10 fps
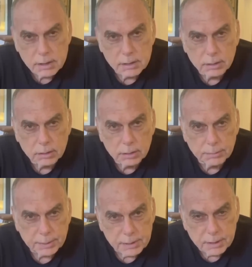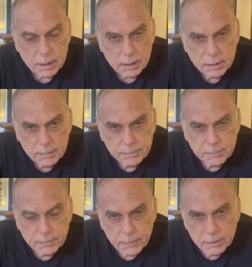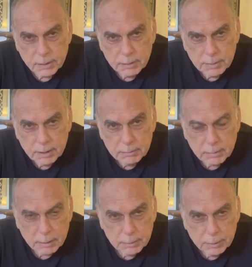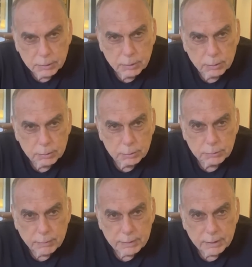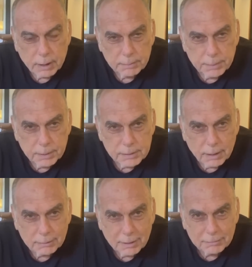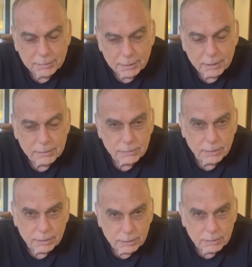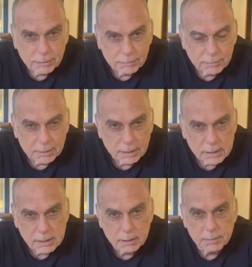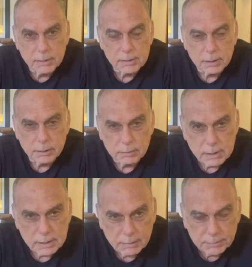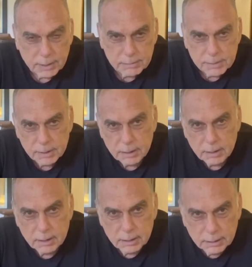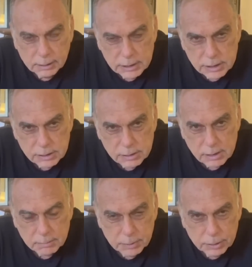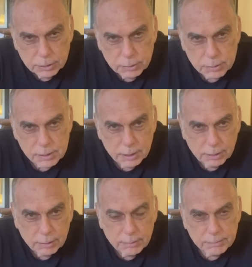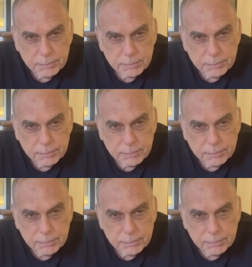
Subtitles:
Lesotho, the president tell me, why we not go to a training camp in South Africa? I say, fantastic, because I know that sometimes there is some issues here.